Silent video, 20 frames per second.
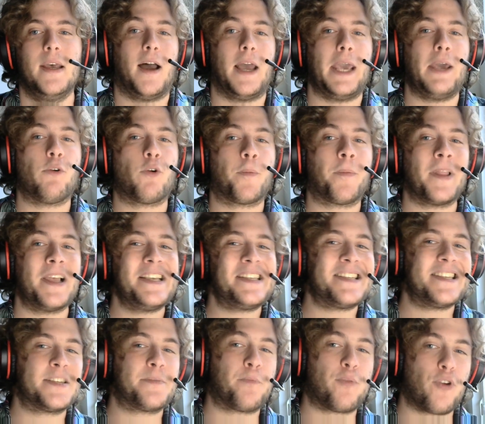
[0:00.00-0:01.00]
It
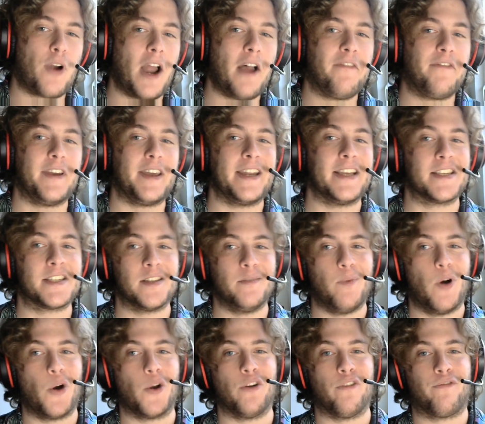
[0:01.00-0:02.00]
replaces profit as the
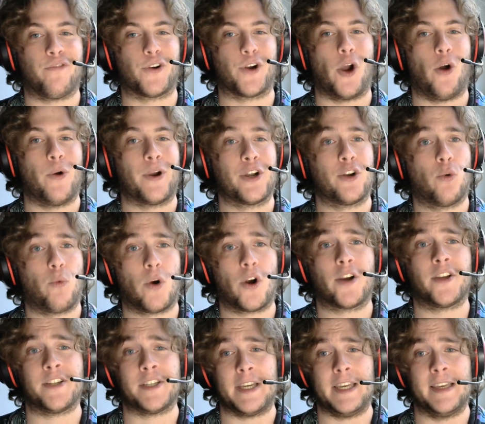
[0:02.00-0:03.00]
motive for going to
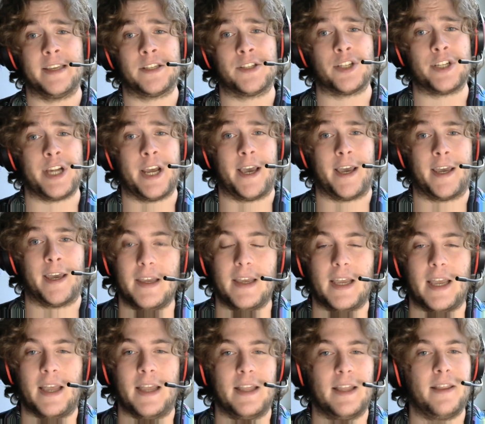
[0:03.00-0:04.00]
work each day.
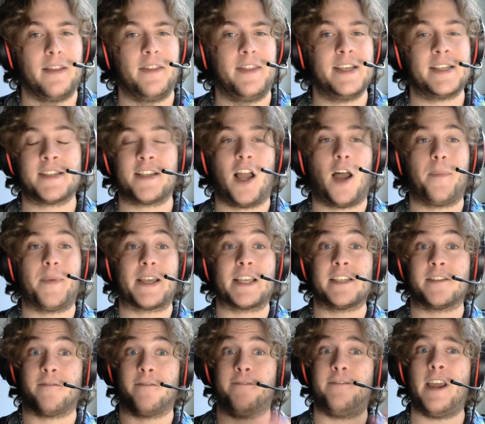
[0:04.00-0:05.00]
This topic is
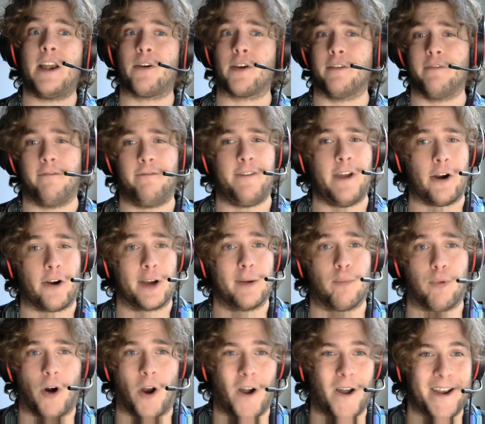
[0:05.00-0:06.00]
very, very
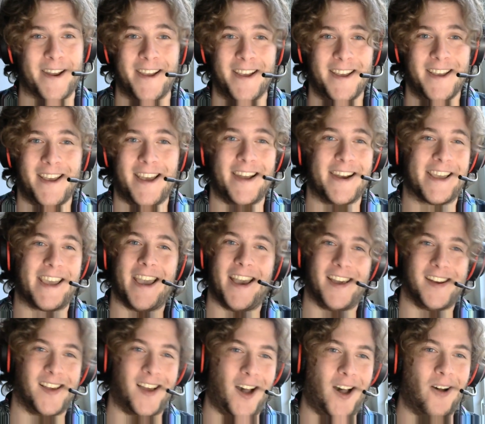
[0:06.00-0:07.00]
broad, and
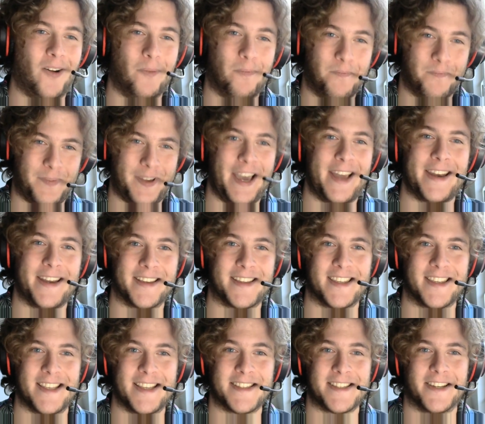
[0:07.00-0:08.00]
again, I'll get into
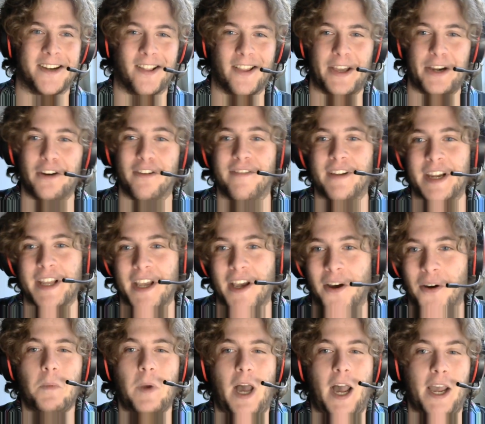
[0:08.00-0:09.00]
this in a later video.
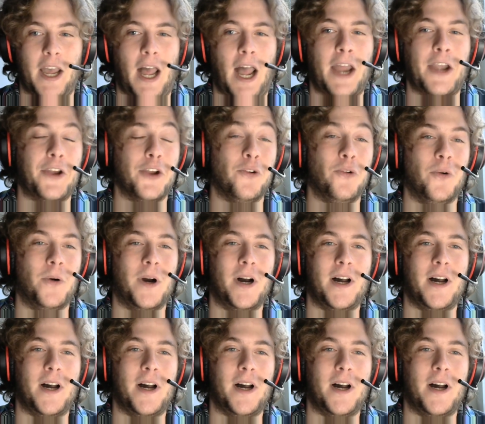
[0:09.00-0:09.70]
I do,